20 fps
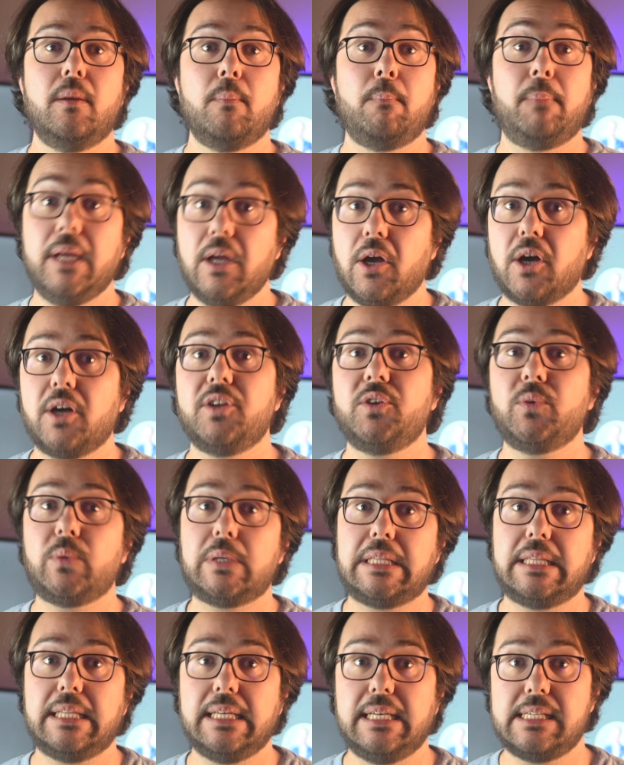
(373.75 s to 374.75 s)
beyond
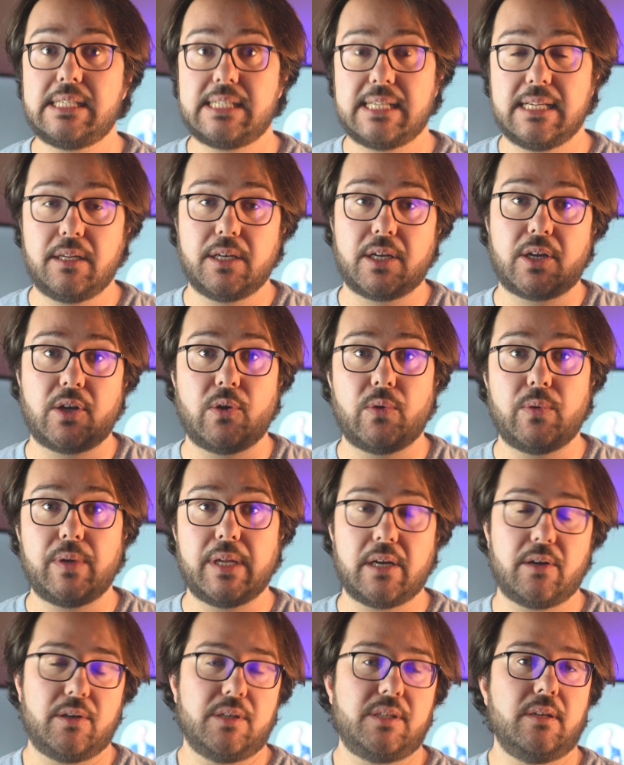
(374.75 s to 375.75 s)
what these silicone
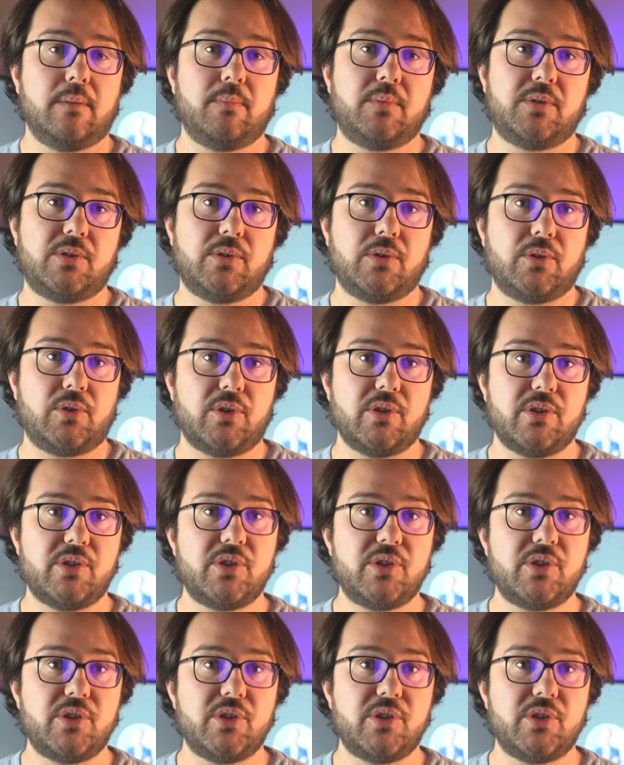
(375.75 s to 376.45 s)
ear tips could